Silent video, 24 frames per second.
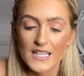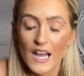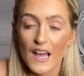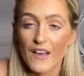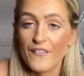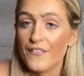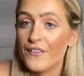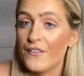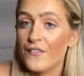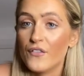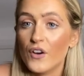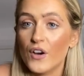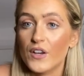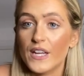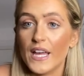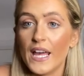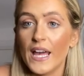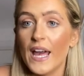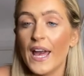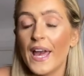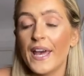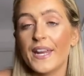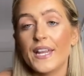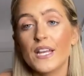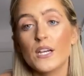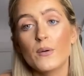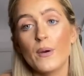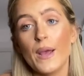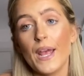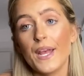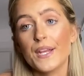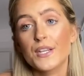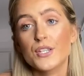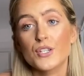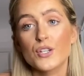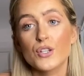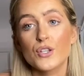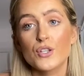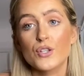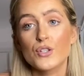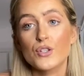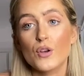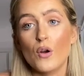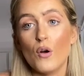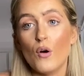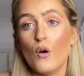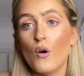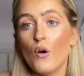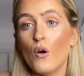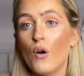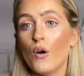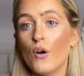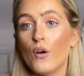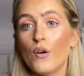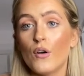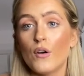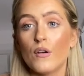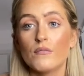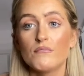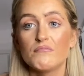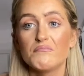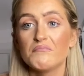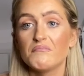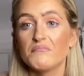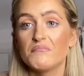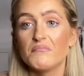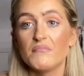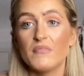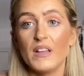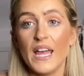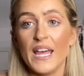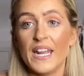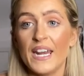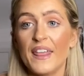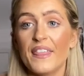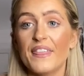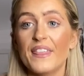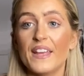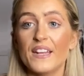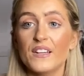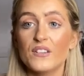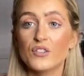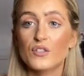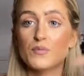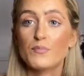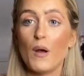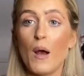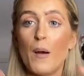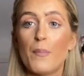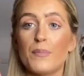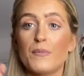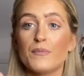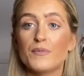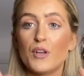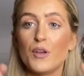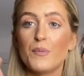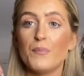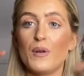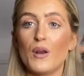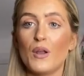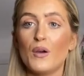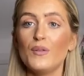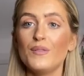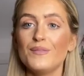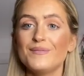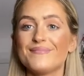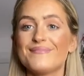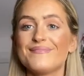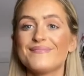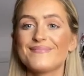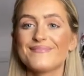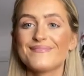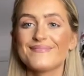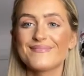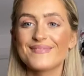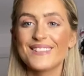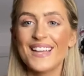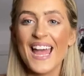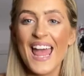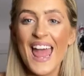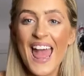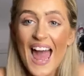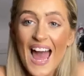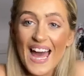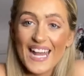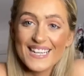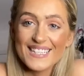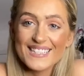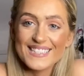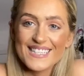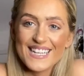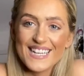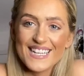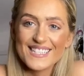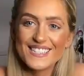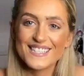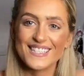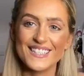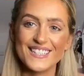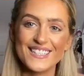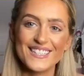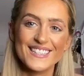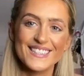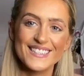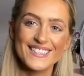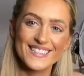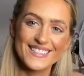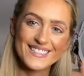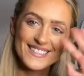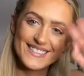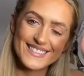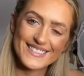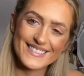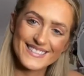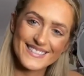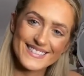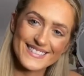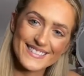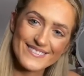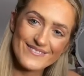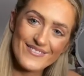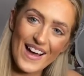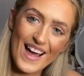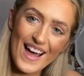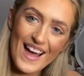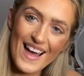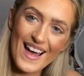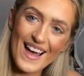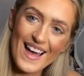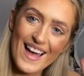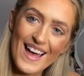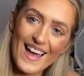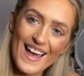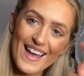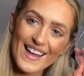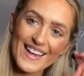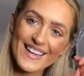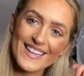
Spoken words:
if you've got any questions or anything, just pop them down below. And I'll see you soon. Bye.